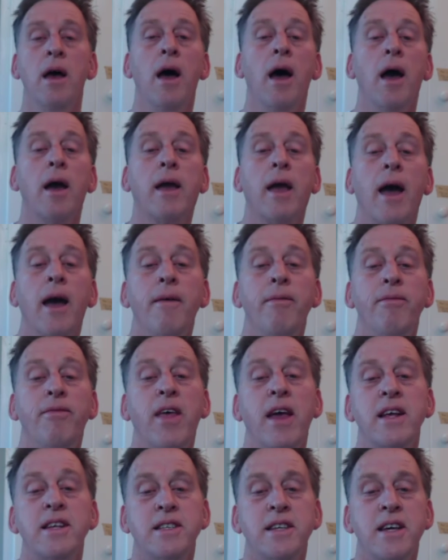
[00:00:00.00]
Okay,
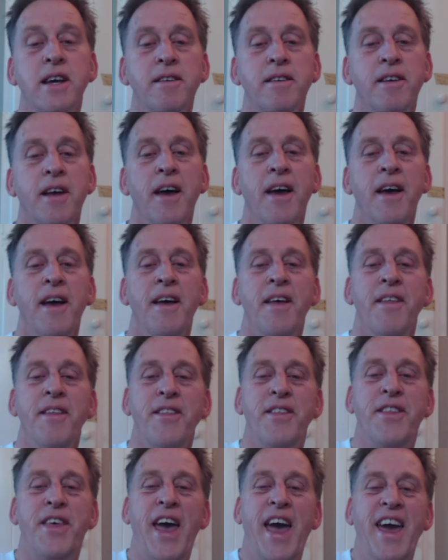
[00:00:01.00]
that's it.
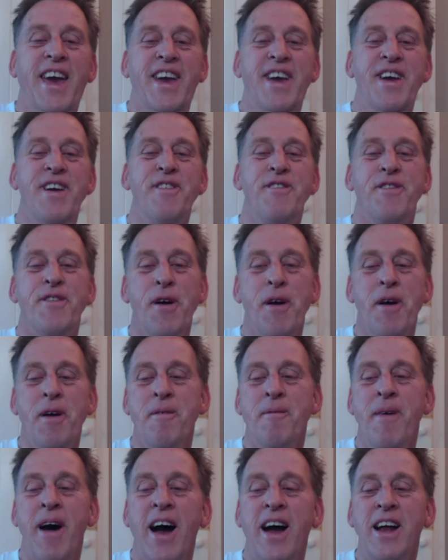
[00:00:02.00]
Thank you very
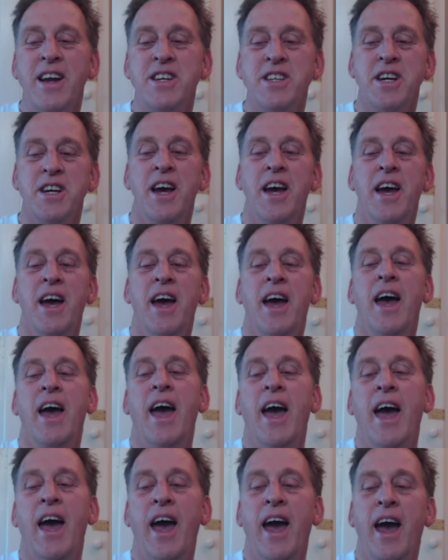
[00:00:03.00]
much,
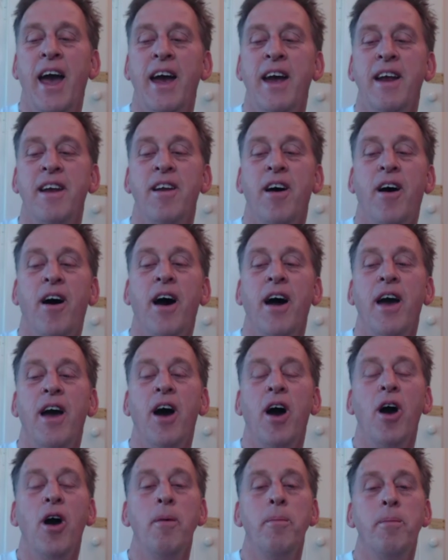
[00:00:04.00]
and I
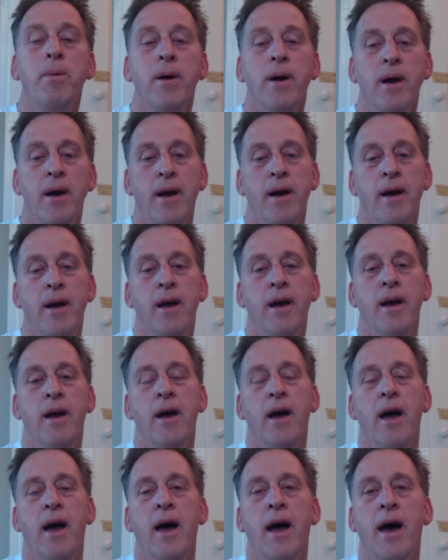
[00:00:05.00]
hope
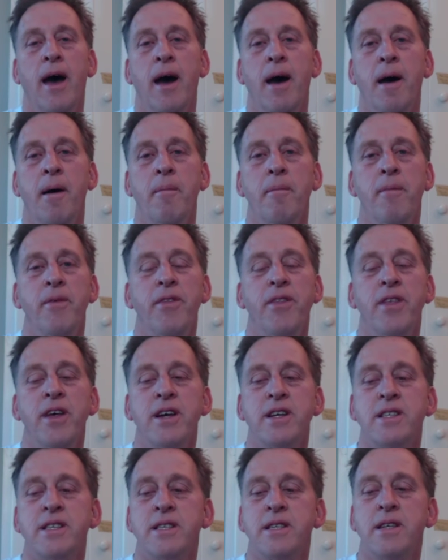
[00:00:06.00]

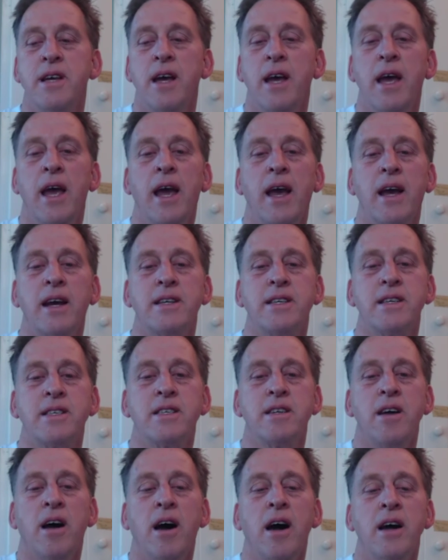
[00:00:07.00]
this
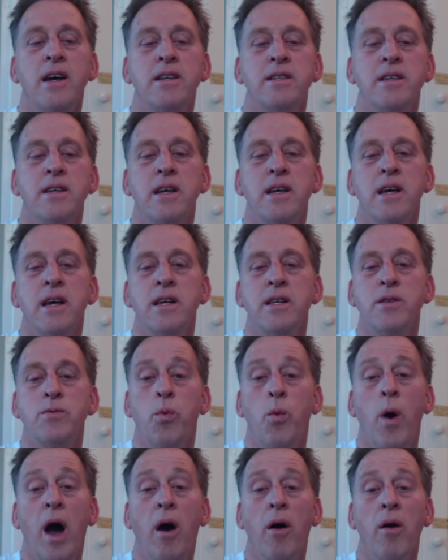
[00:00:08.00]
exercise is
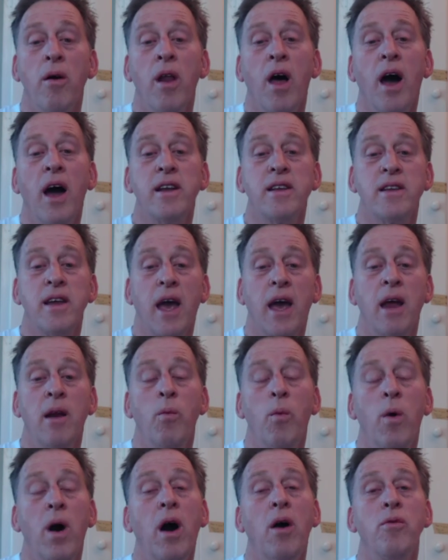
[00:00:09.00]
well liked and
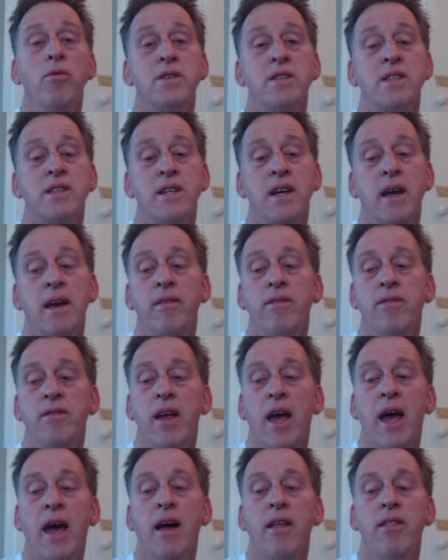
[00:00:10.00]
well received
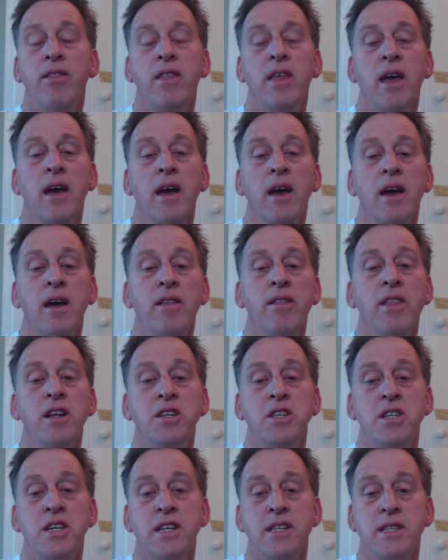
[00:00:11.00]
out there in the
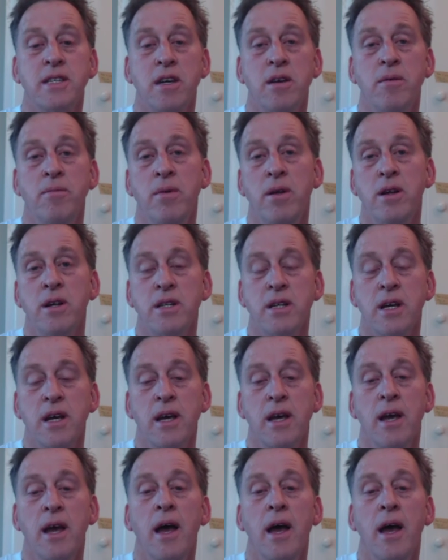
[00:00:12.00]
chess community.